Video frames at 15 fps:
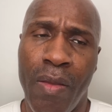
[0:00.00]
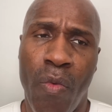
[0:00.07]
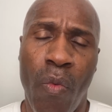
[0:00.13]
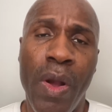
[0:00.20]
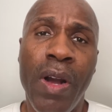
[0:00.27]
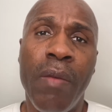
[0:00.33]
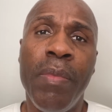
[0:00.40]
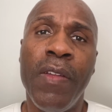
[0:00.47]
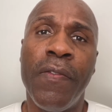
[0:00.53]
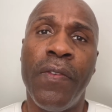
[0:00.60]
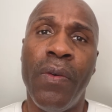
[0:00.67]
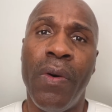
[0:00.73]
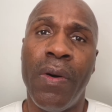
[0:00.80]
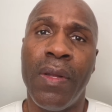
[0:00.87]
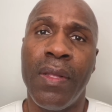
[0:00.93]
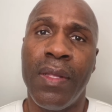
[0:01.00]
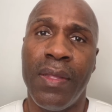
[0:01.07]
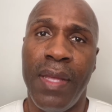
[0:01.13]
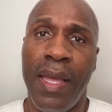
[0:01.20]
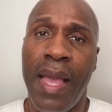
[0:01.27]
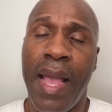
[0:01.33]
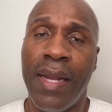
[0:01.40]
well before
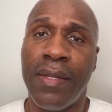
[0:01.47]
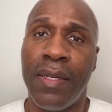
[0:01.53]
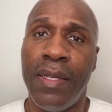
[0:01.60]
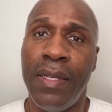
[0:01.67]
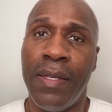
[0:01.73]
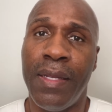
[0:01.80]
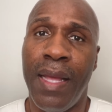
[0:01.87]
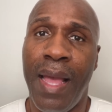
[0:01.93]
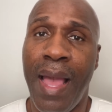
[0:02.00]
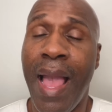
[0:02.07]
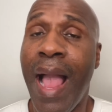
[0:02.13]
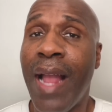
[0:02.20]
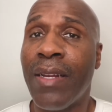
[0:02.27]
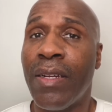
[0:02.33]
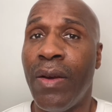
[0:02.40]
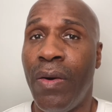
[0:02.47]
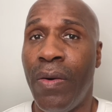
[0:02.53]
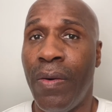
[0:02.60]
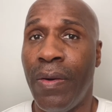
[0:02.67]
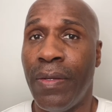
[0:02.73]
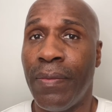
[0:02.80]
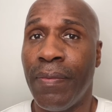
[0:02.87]
they actually act
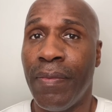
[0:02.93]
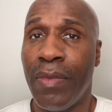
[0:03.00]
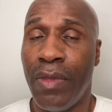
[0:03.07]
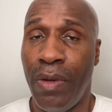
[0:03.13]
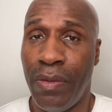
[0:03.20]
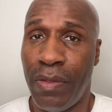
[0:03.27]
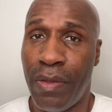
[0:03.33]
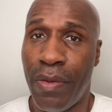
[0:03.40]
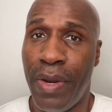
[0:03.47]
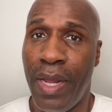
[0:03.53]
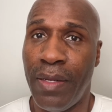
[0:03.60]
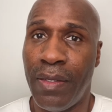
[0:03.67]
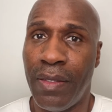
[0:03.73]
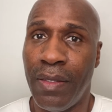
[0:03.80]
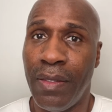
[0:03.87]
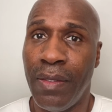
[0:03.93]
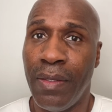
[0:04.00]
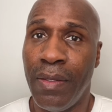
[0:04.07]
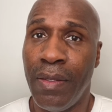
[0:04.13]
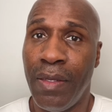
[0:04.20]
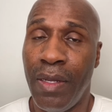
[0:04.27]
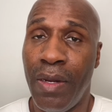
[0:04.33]
on those threats.
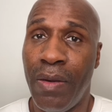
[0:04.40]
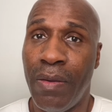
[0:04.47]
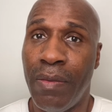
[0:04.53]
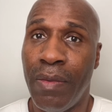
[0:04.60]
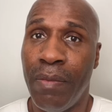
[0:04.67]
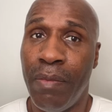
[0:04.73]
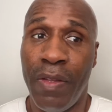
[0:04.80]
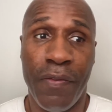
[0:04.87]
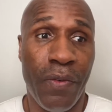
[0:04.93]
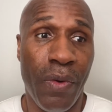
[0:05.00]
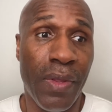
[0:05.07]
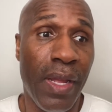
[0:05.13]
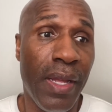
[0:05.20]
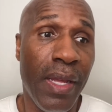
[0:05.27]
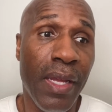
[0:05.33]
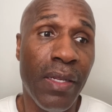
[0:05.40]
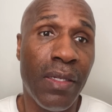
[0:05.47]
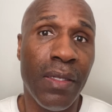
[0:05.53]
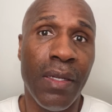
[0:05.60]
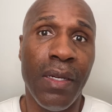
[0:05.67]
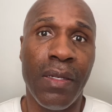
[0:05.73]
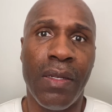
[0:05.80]
You know, before they hit
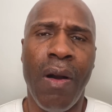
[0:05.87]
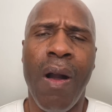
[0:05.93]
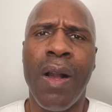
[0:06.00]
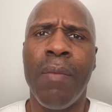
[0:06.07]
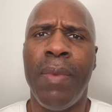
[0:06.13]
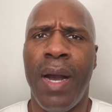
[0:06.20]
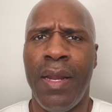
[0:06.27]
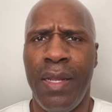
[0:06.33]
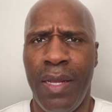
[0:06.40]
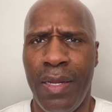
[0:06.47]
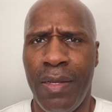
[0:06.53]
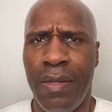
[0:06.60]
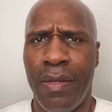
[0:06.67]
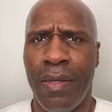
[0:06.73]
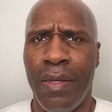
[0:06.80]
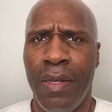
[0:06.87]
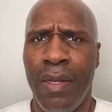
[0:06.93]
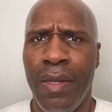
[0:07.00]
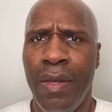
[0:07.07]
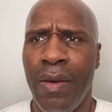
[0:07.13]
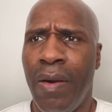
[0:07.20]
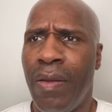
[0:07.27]
you, they'll talk about hitting you,
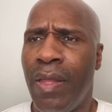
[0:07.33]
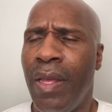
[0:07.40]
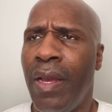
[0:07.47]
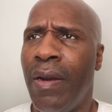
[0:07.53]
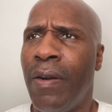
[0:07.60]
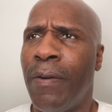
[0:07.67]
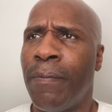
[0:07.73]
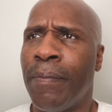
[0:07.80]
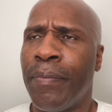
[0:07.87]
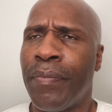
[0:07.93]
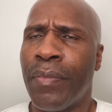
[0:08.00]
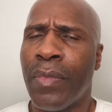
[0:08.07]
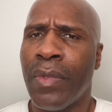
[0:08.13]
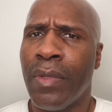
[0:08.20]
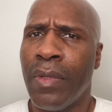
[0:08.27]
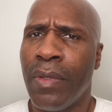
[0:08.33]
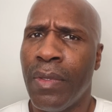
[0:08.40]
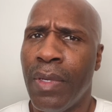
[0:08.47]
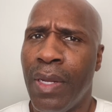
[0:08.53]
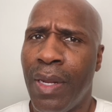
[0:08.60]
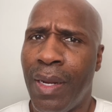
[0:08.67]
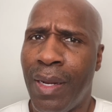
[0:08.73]
or they'll
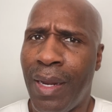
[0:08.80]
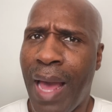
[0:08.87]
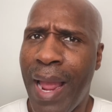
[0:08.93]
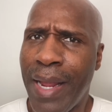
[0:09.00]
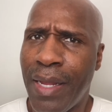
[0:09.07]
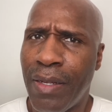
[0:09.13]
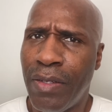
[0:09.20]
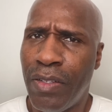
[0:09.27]
like